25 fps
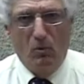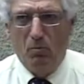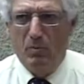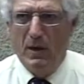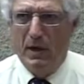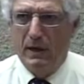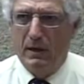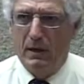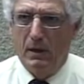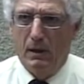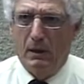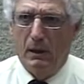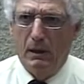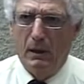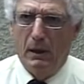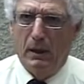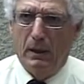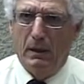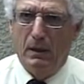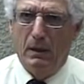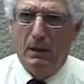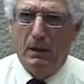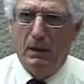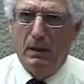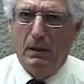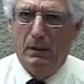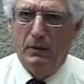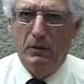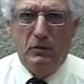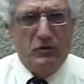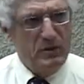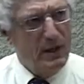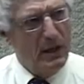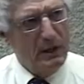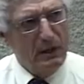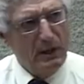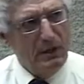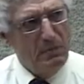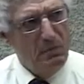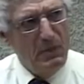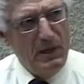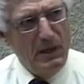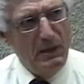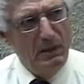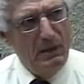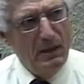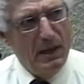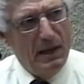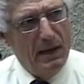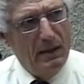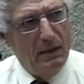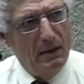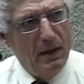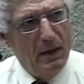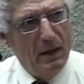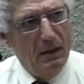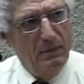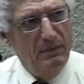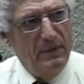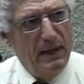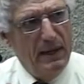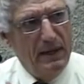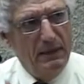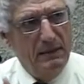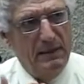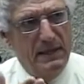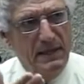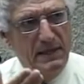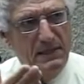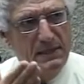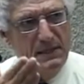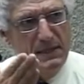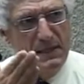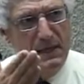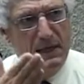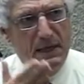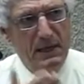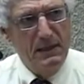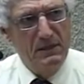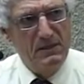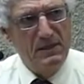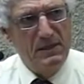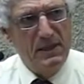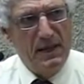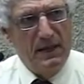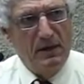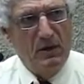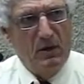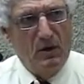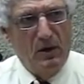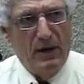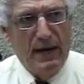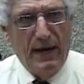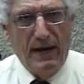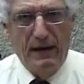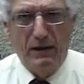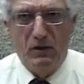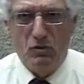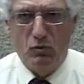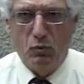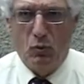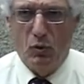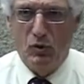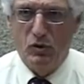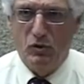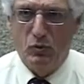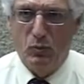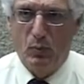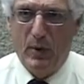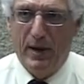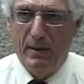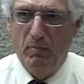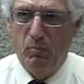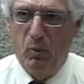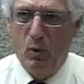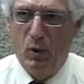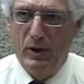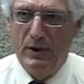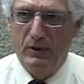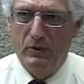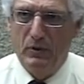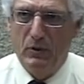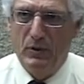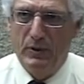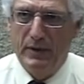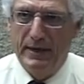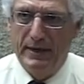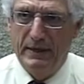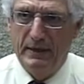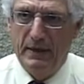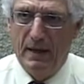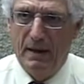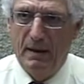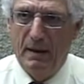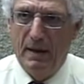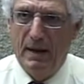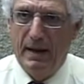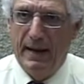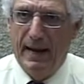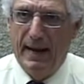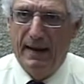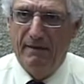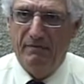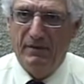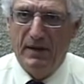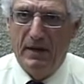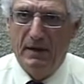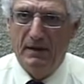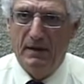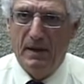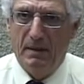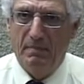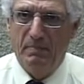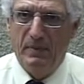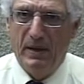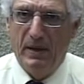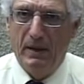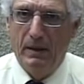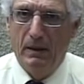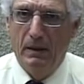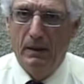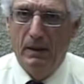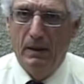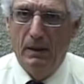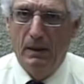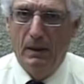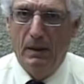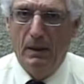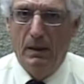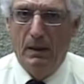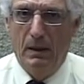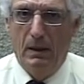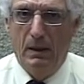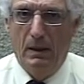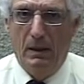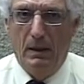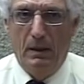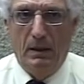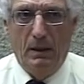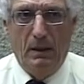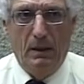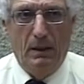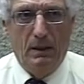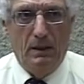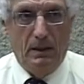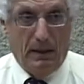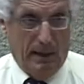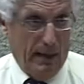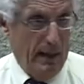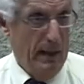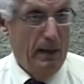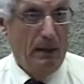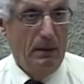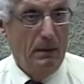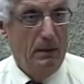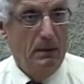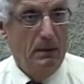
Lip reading: my God, you're telling me that these kids that are headed towards waypoint don't have to end up there? Yeah.